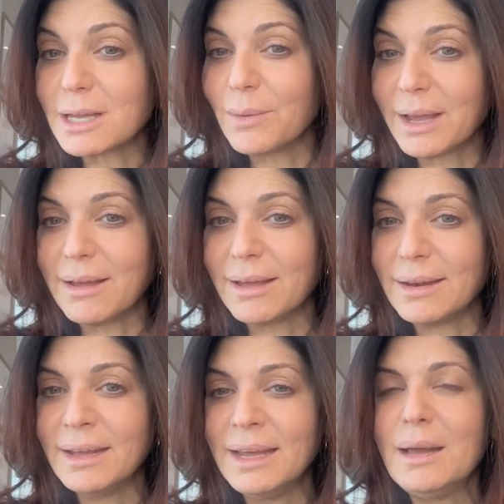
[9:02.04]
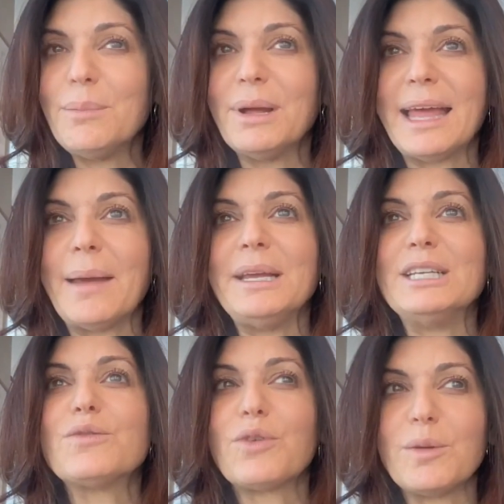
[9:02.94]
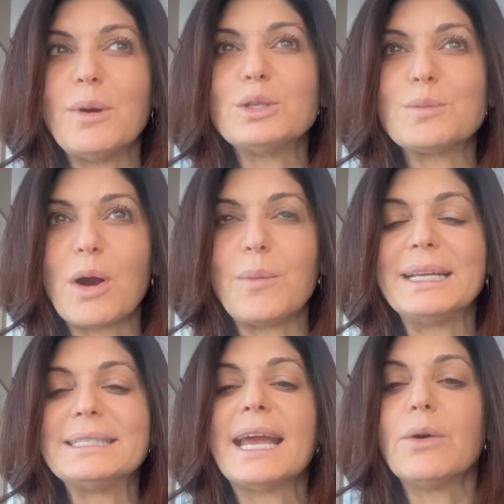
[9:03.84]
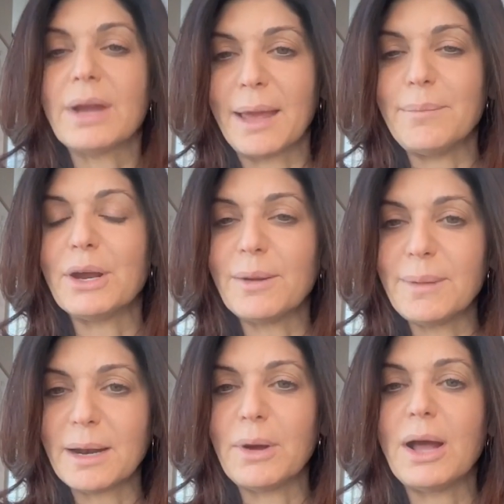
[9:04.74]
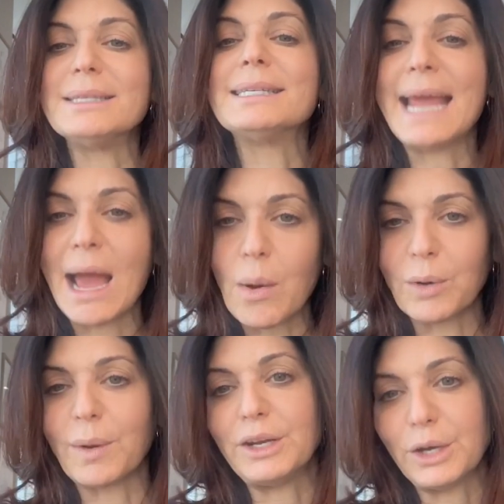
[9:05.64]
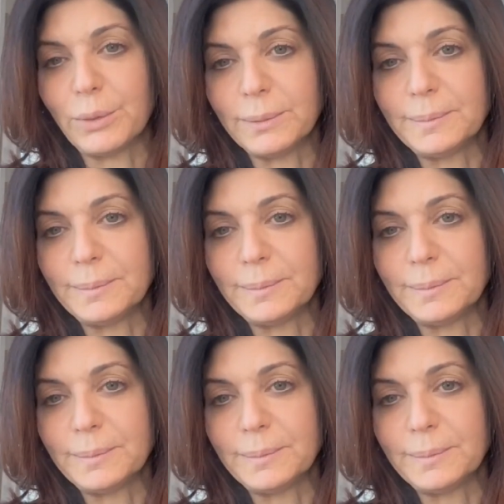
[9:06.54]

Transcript: going on, but that means for the most part, we can say, okay, perimenopause. Now what do I do?